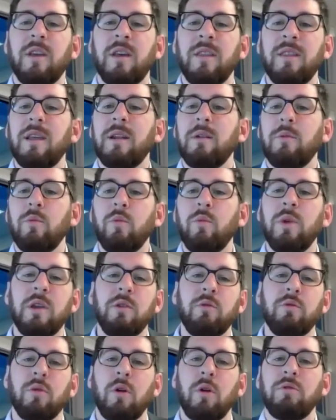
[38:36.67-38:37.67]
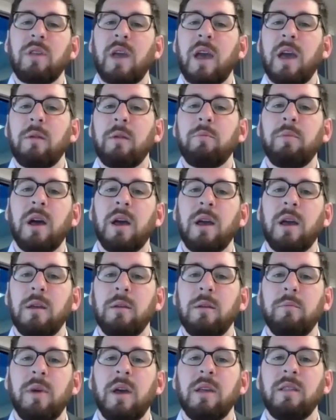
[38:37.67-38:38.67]
And then we grow that by
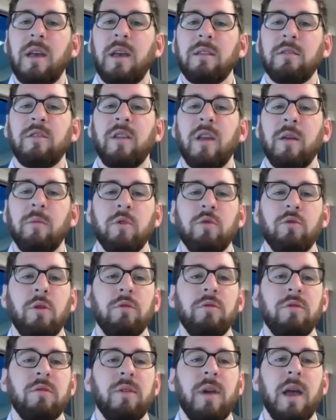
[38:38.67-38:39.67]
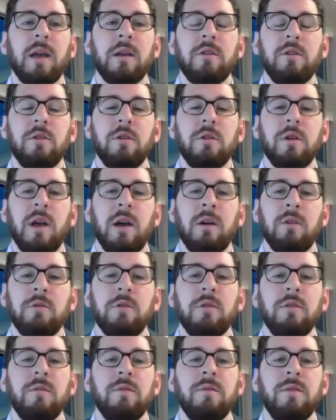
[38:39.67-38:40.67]
that same growth factor out
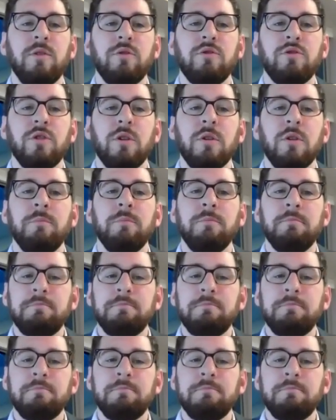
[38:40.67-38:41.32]
into the future.